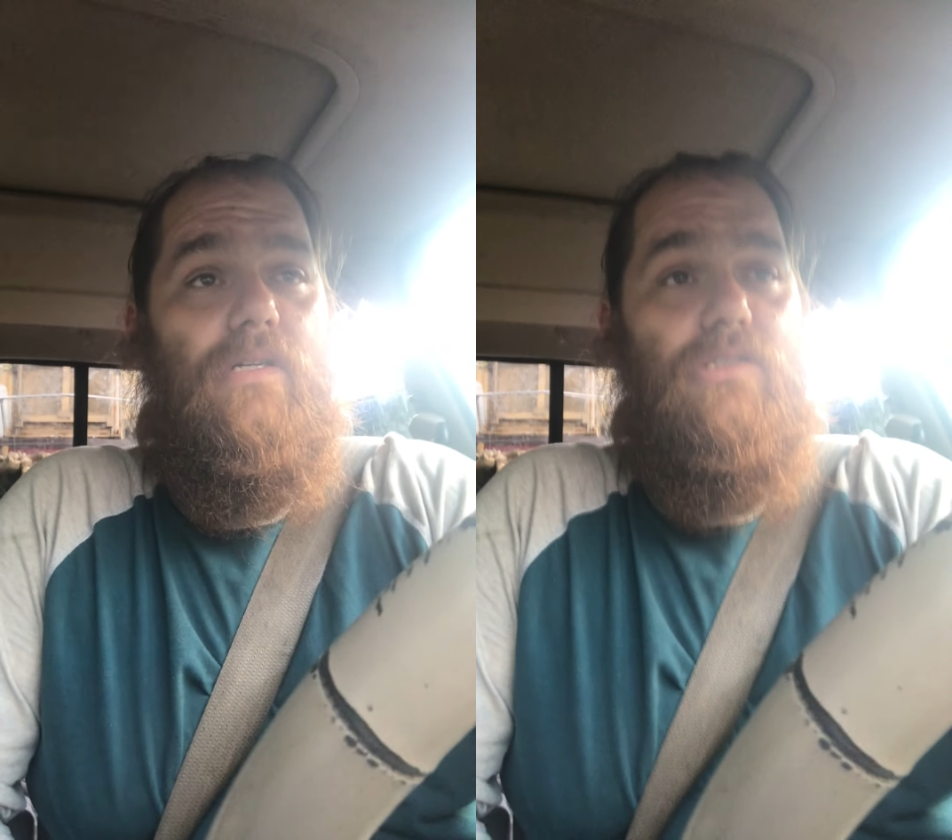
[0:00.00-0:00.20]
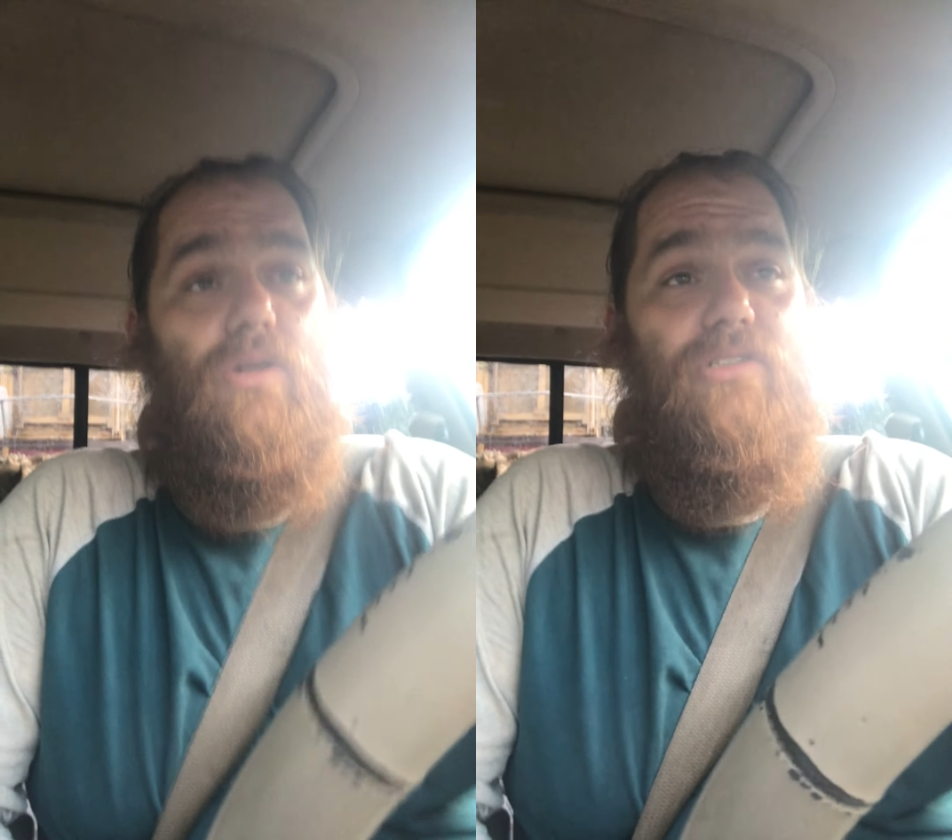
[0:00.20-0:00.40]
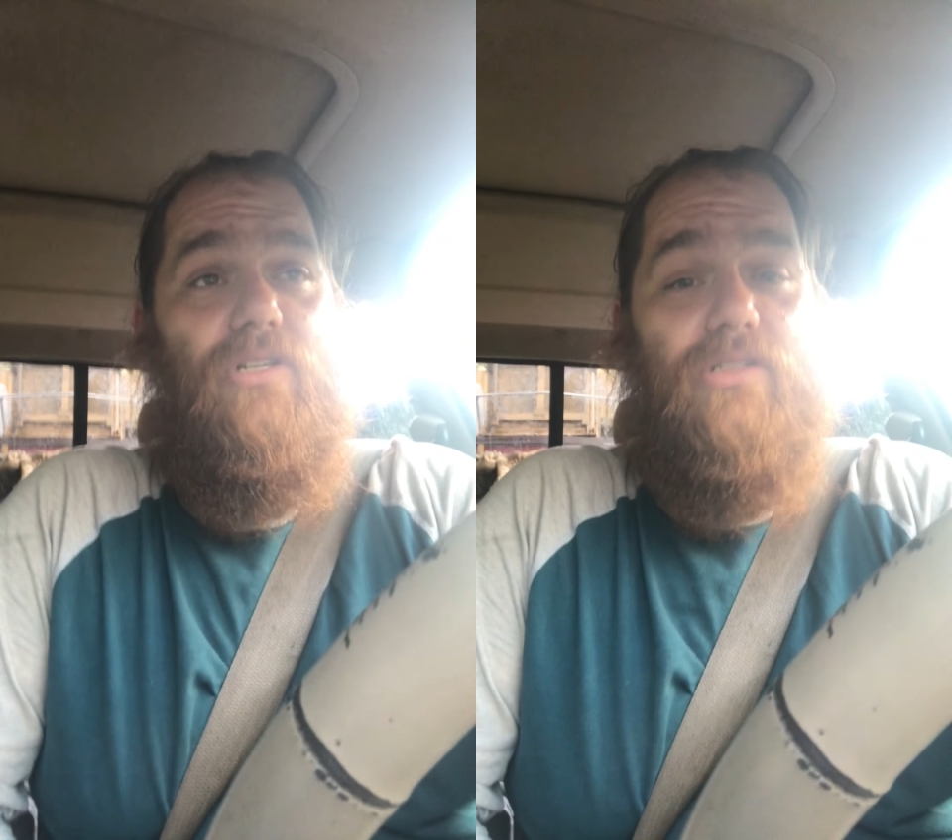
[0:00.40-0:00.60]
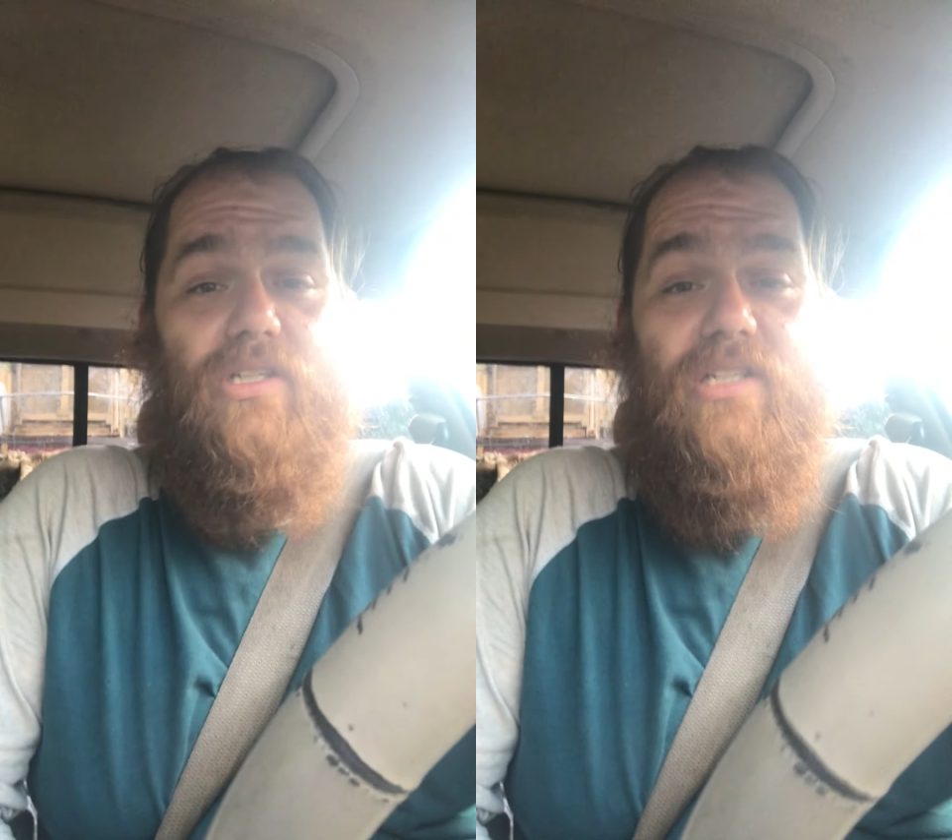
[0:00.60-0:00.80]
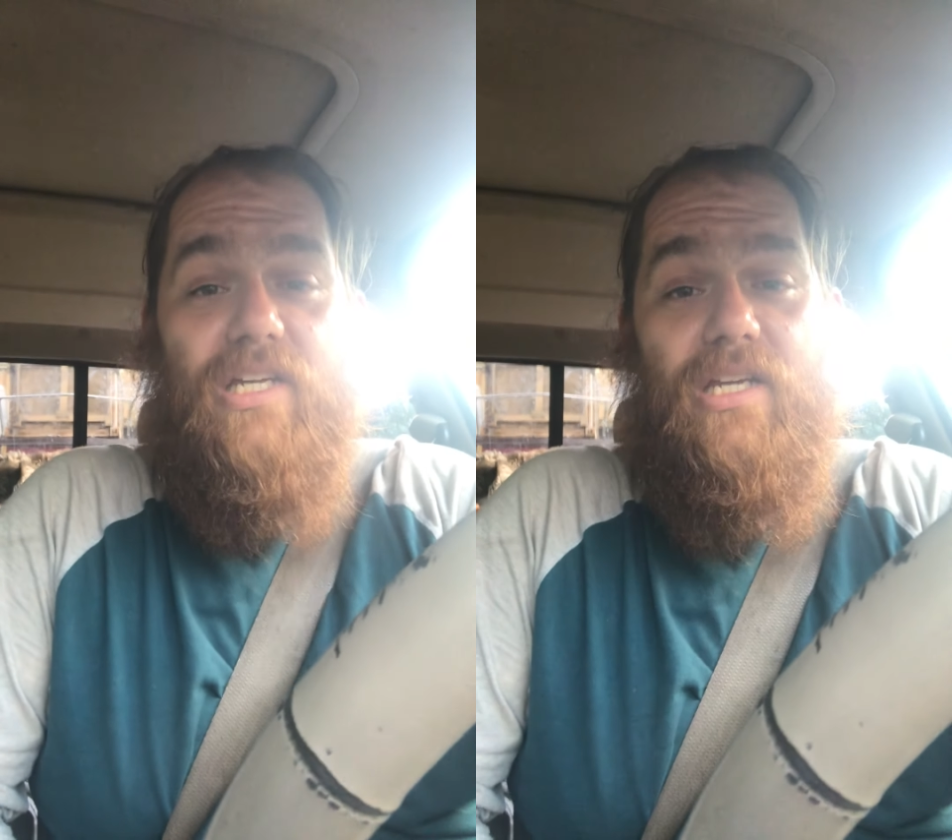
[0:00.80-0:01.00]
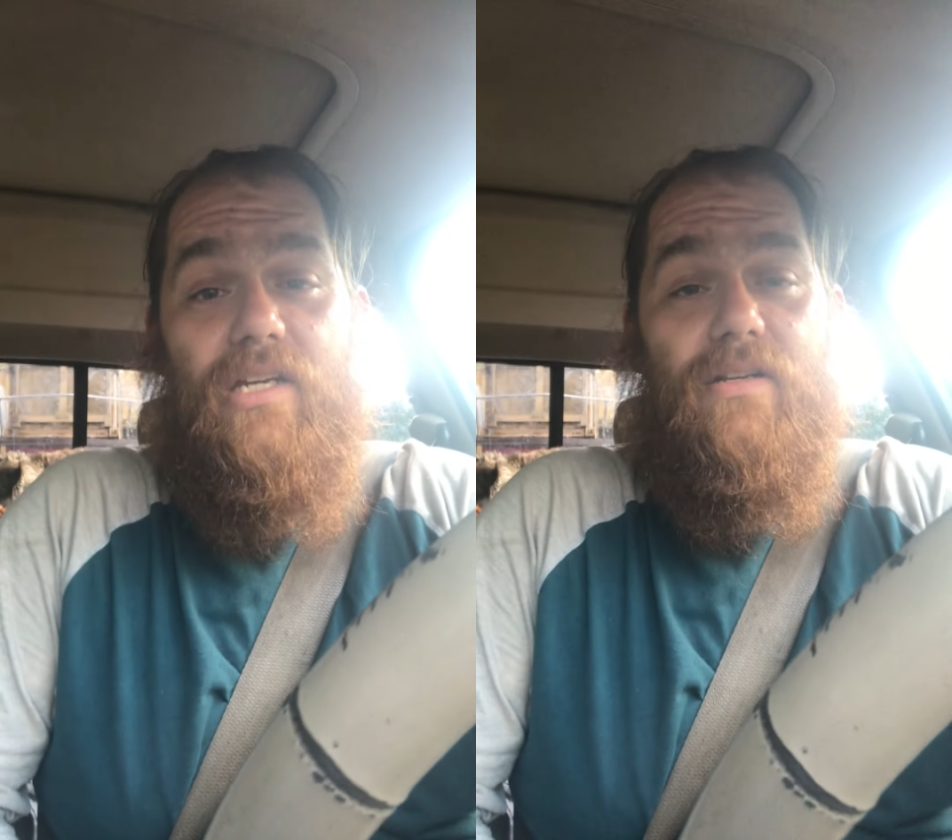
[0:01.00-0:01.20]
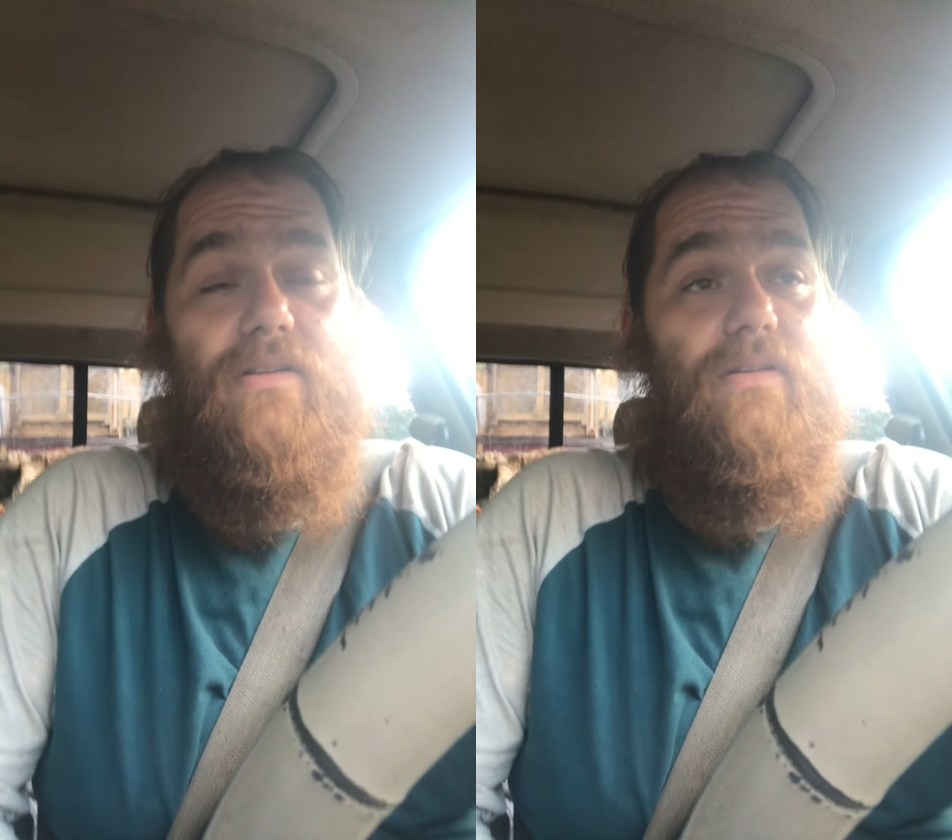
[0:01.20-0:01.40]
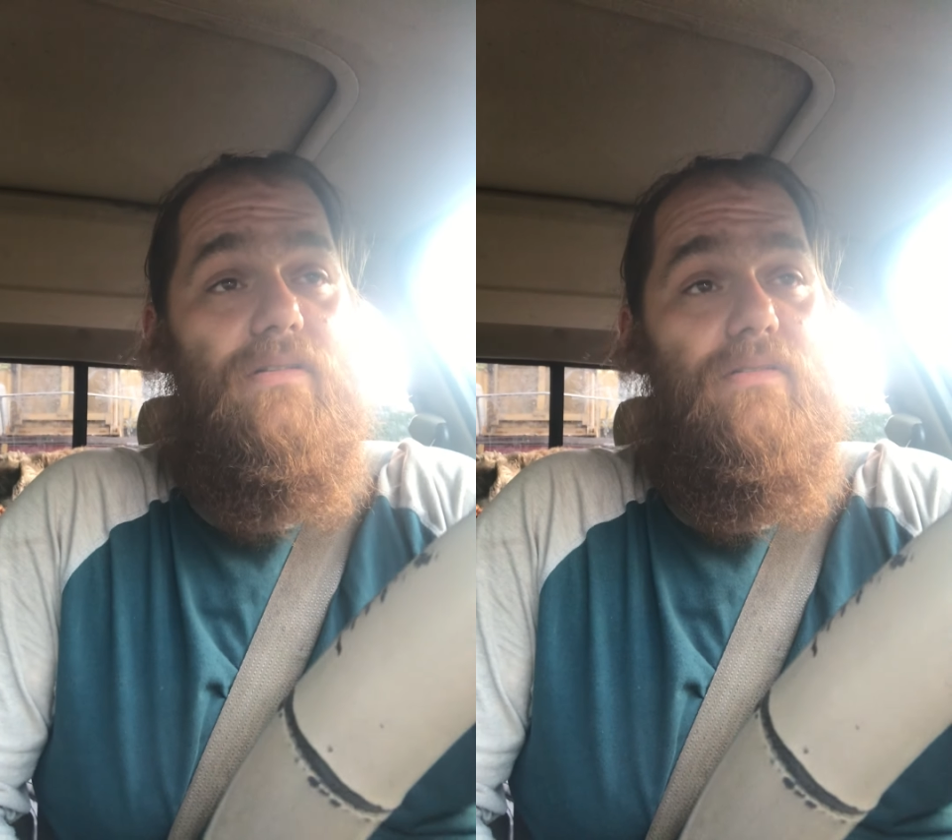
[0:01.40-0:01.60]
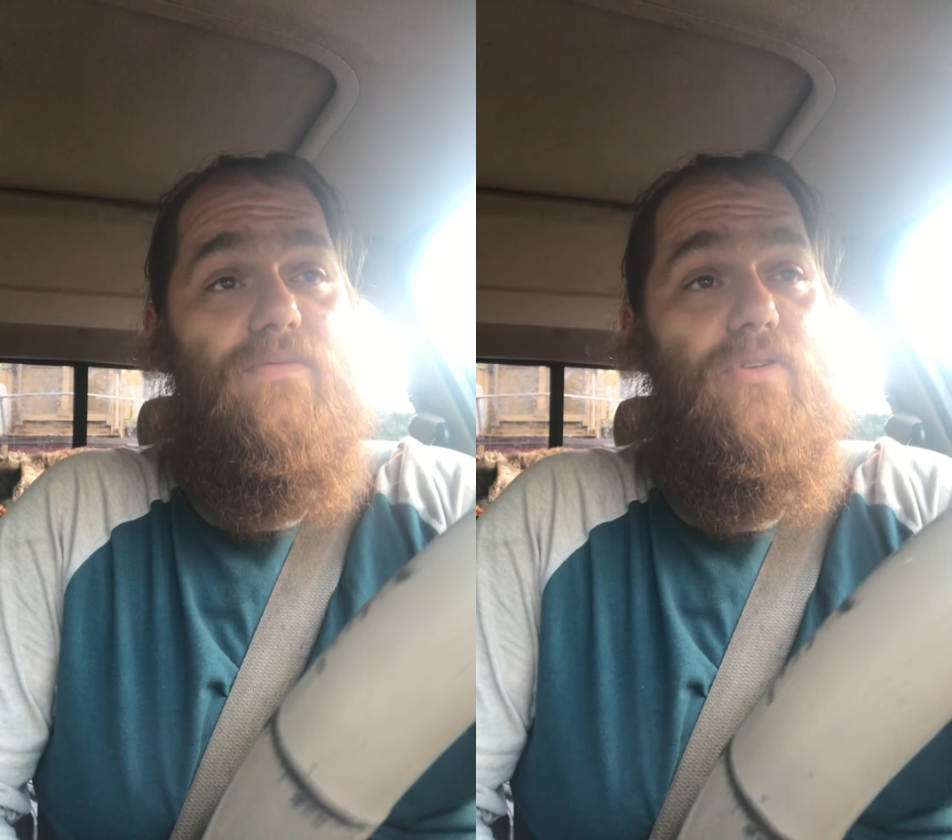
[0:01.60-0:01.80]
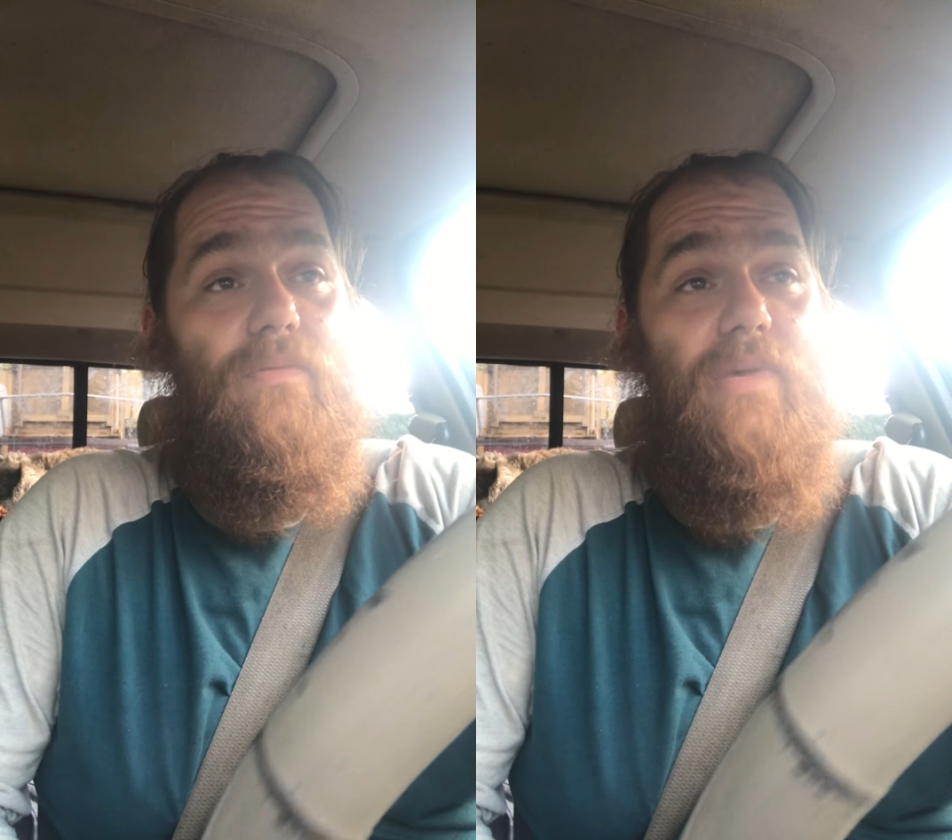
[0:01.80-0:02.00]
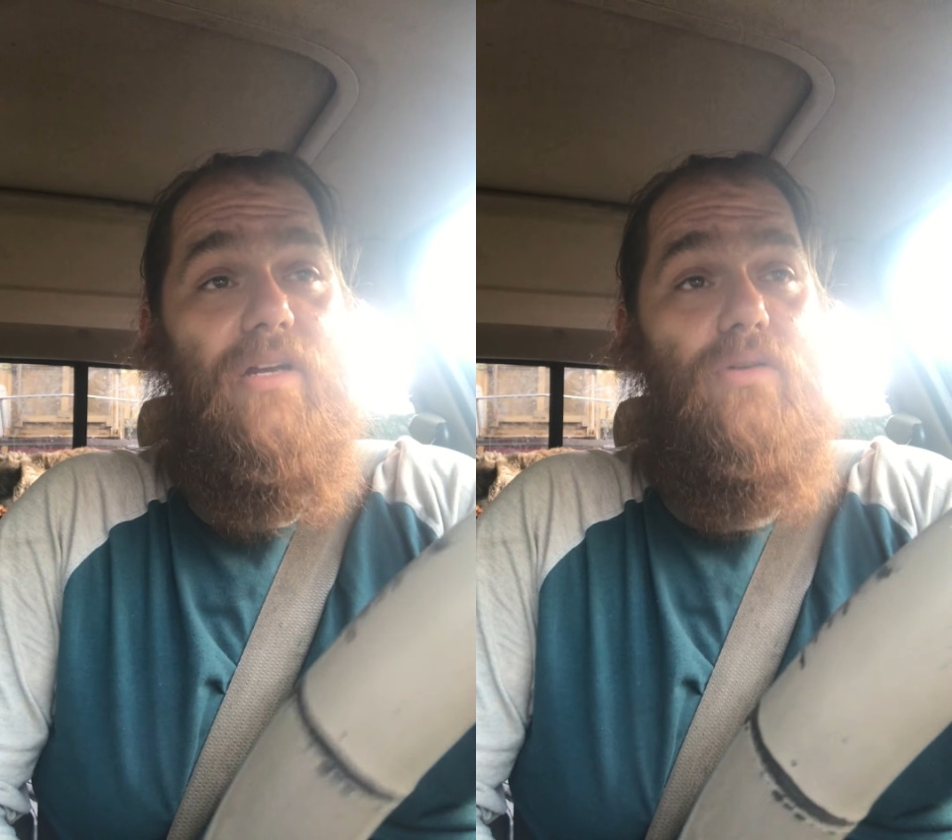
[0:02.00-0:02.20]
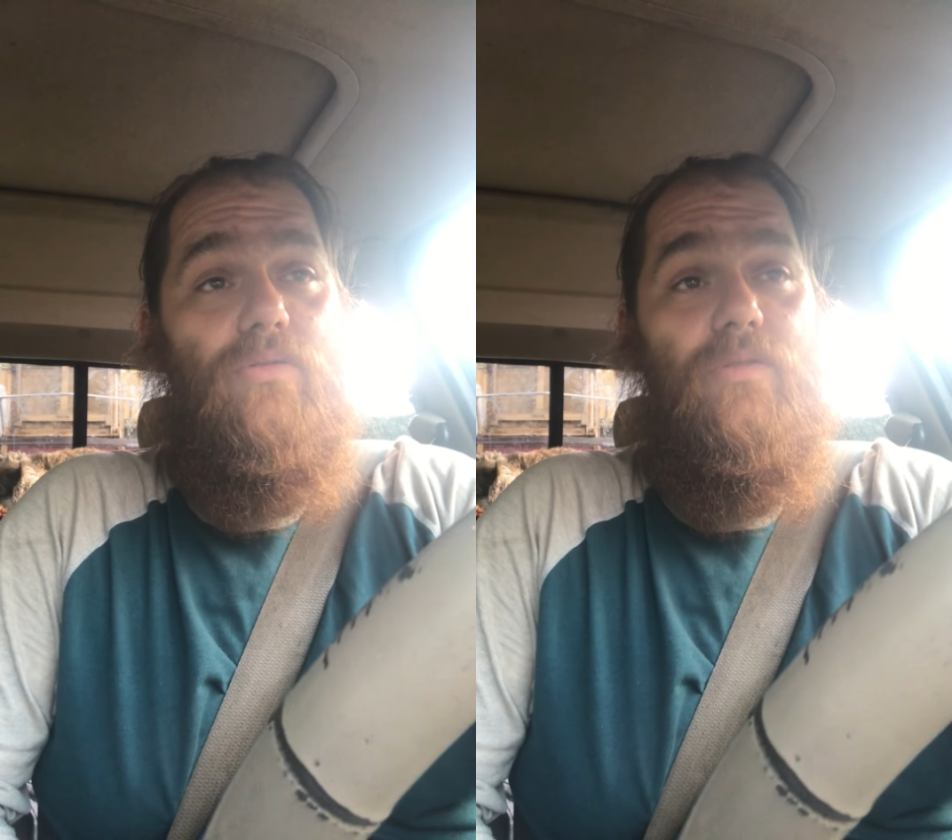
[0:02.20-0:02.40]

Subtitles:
As long as there's a need for the medical